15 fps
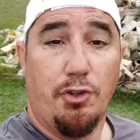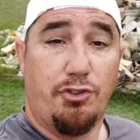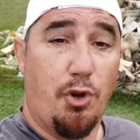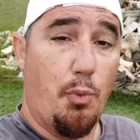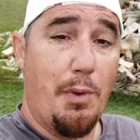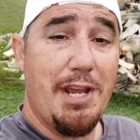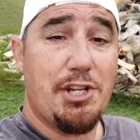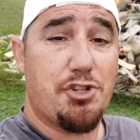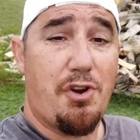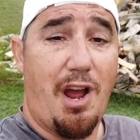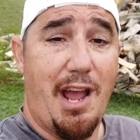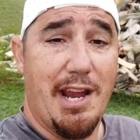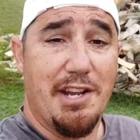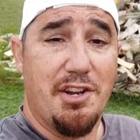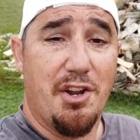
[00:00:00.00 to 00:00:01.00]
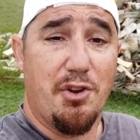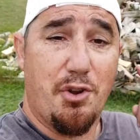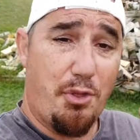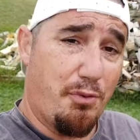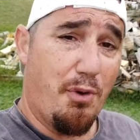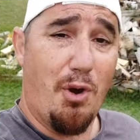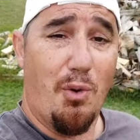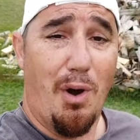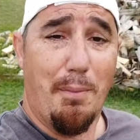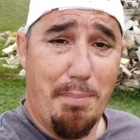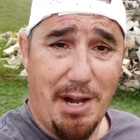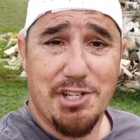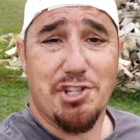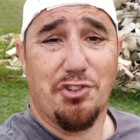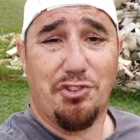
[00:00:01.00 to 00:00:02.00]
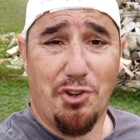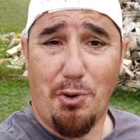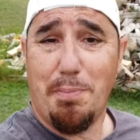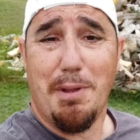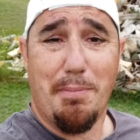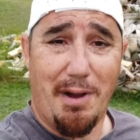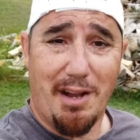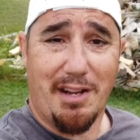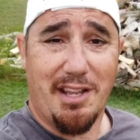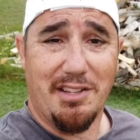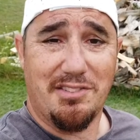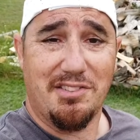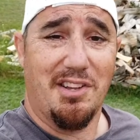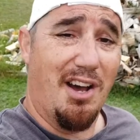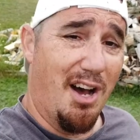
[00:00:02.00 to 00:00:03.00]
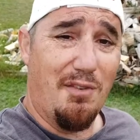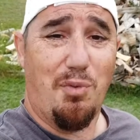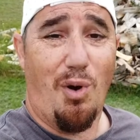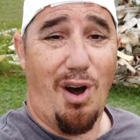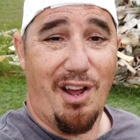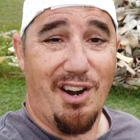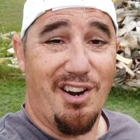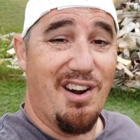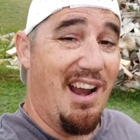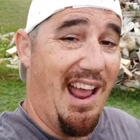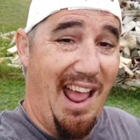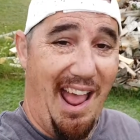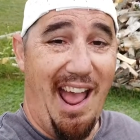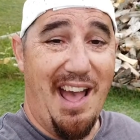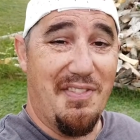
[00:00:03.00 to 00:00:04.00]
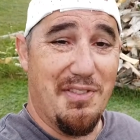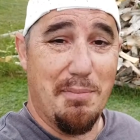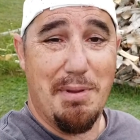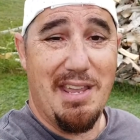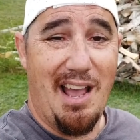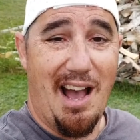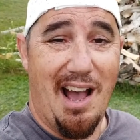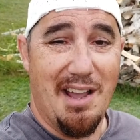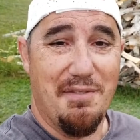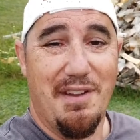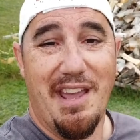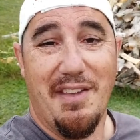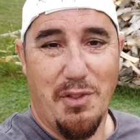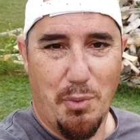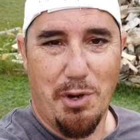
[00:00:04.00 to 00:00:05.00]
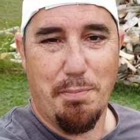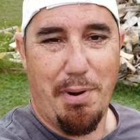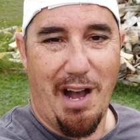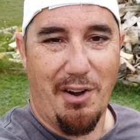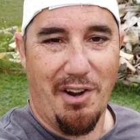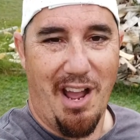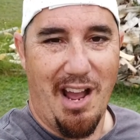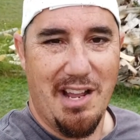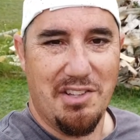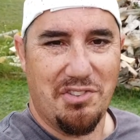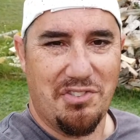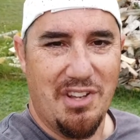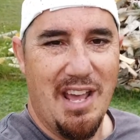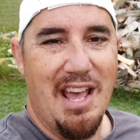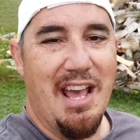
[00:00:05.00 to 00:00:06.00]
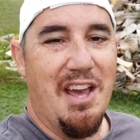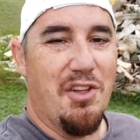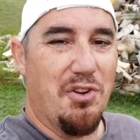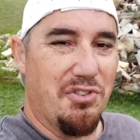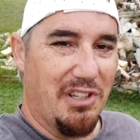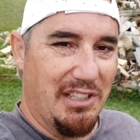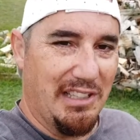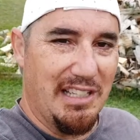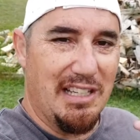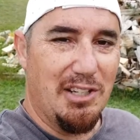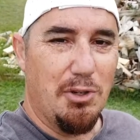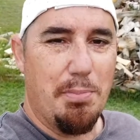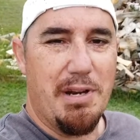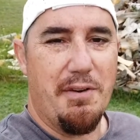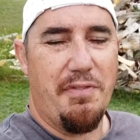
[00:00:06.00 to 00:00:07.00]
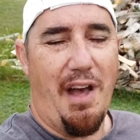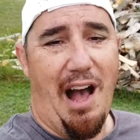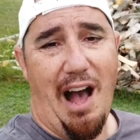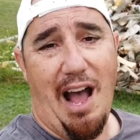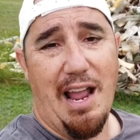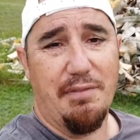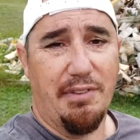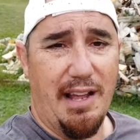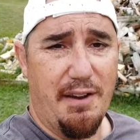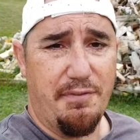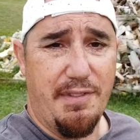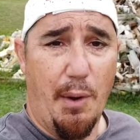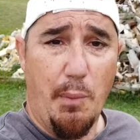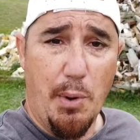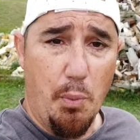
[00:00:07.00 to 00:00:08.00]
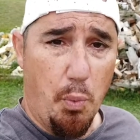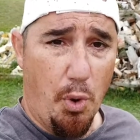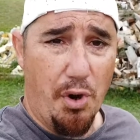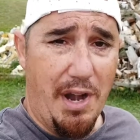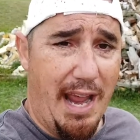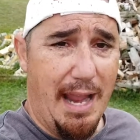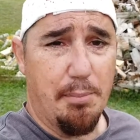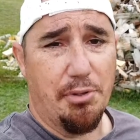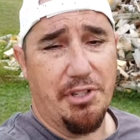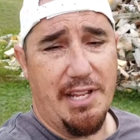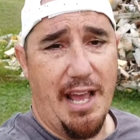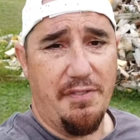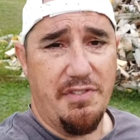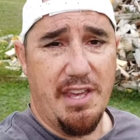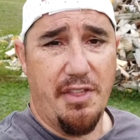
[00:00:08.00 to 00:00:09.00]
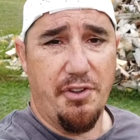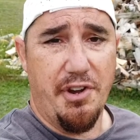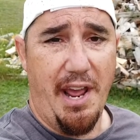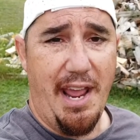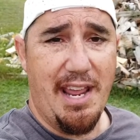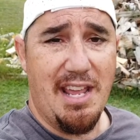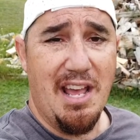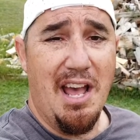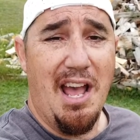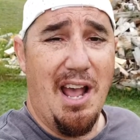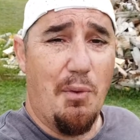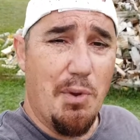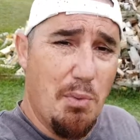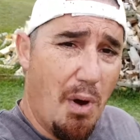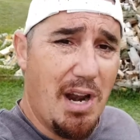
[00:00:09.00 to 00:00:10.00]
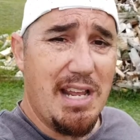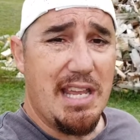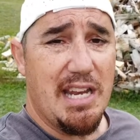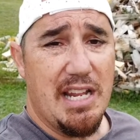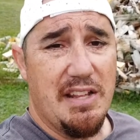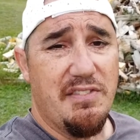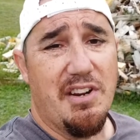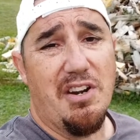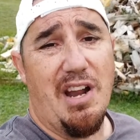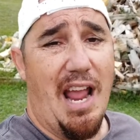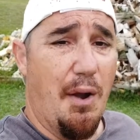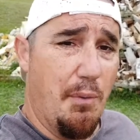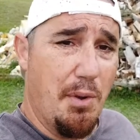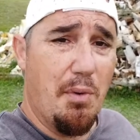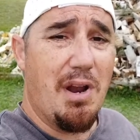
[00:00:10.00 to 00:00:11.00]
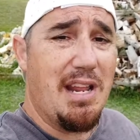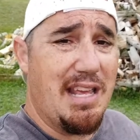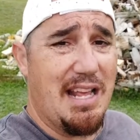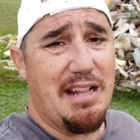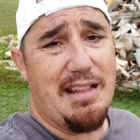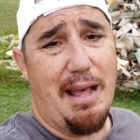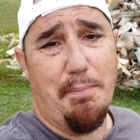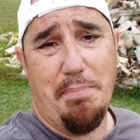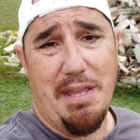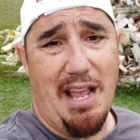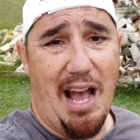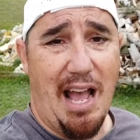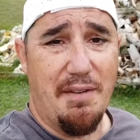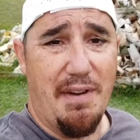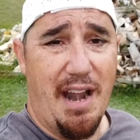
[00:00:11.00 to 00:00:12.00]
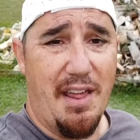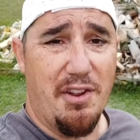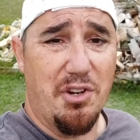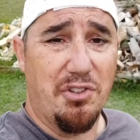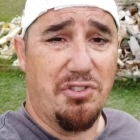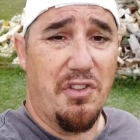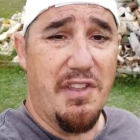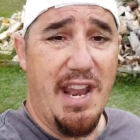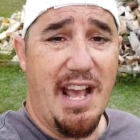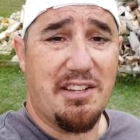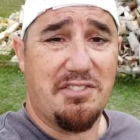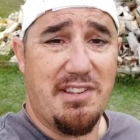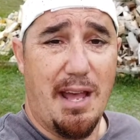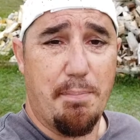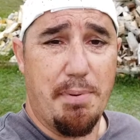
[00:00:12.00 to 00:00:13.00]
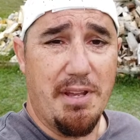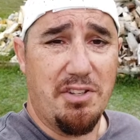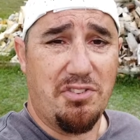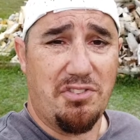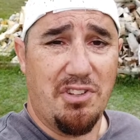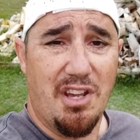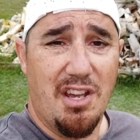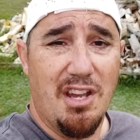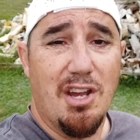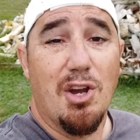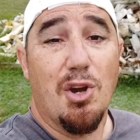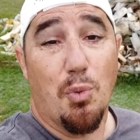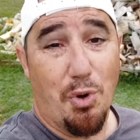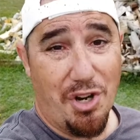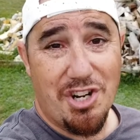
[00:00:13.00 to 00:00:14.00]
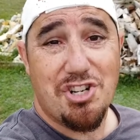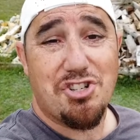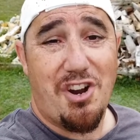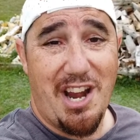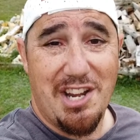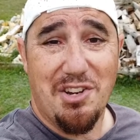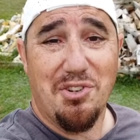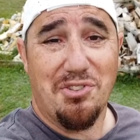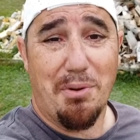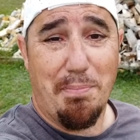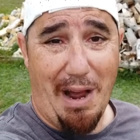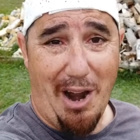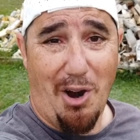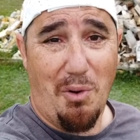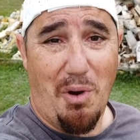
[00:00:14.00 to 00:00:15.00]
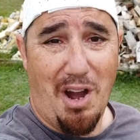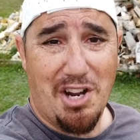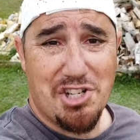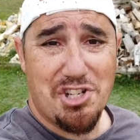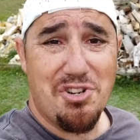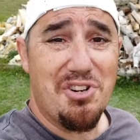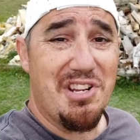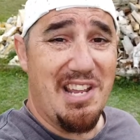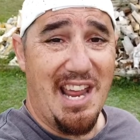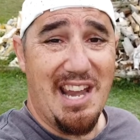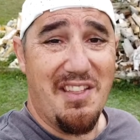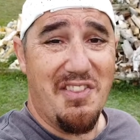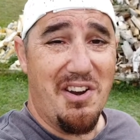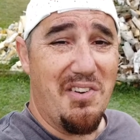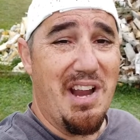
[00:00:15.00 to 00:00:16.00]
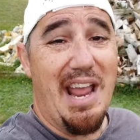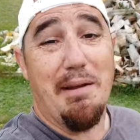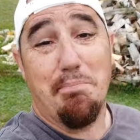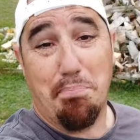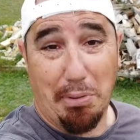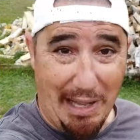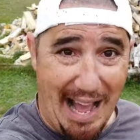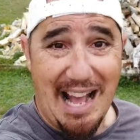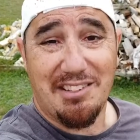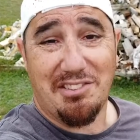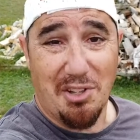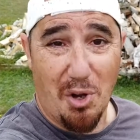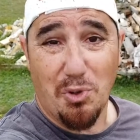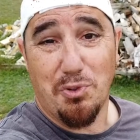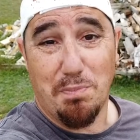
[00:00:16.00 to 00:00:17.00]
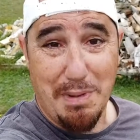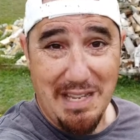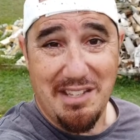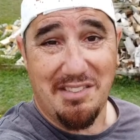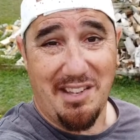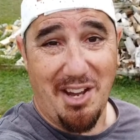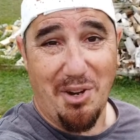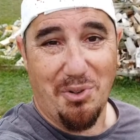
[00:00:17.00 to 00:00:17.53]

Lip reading: So we tried to throw a bunch of soapy buckets of water at the beehive in the woodpile, guys. There's a little bit of the hive left that we weren't able to get the other day. We want to get in there and we want to get that beehive out of there. So the next step is we're going to try and use a power washer, get in there and blast those bees